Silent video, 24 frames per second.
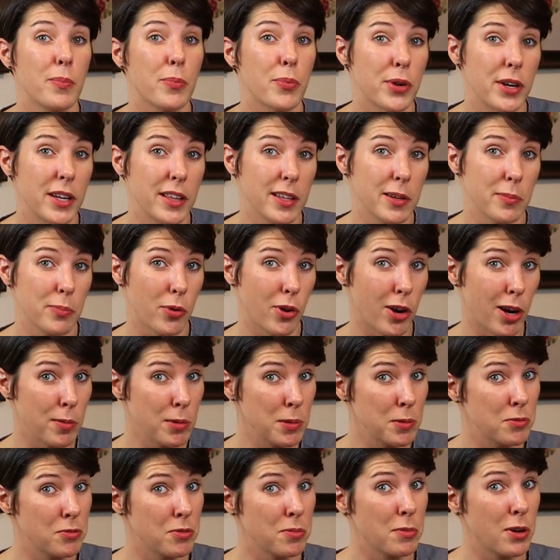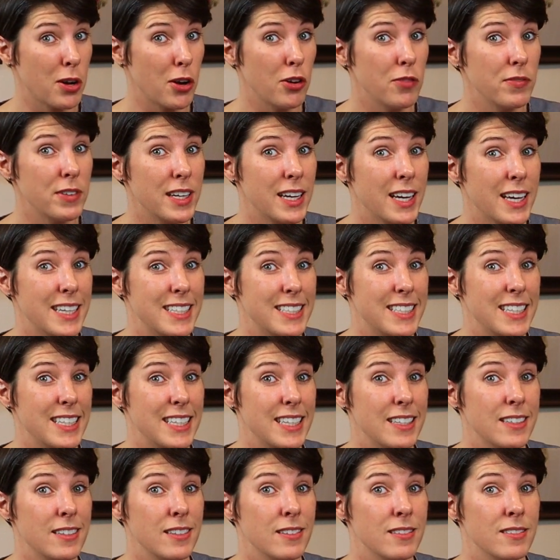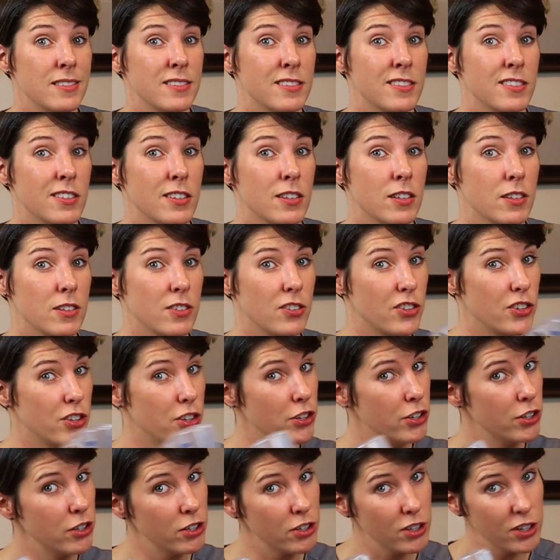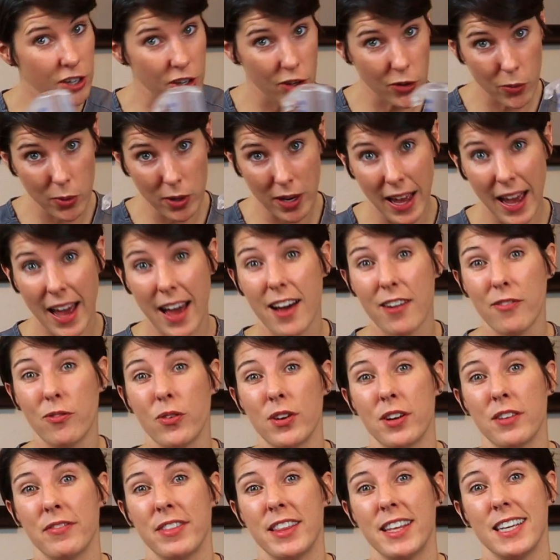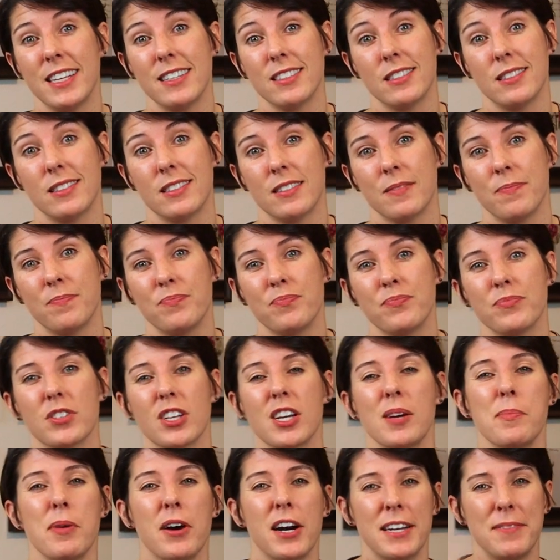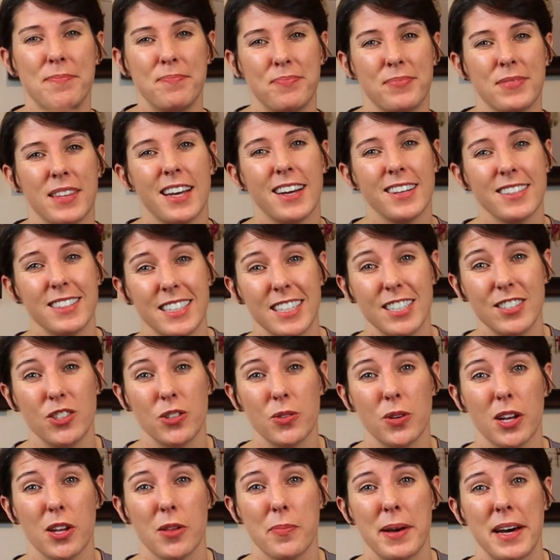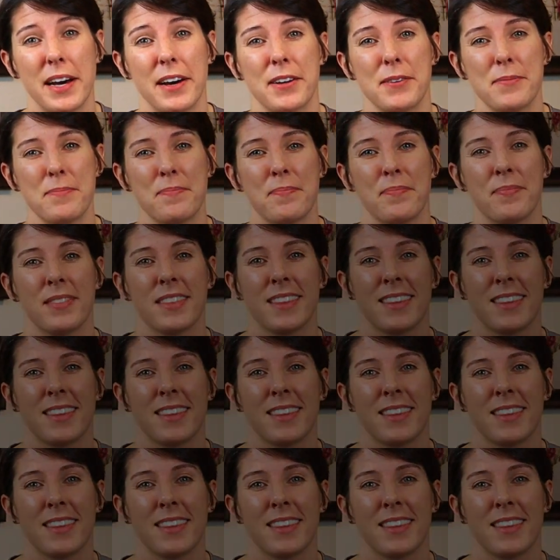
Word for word: Breathing problems from COVID-19? You're gonna wanna have one of these. Come on, I'll teach you all about them.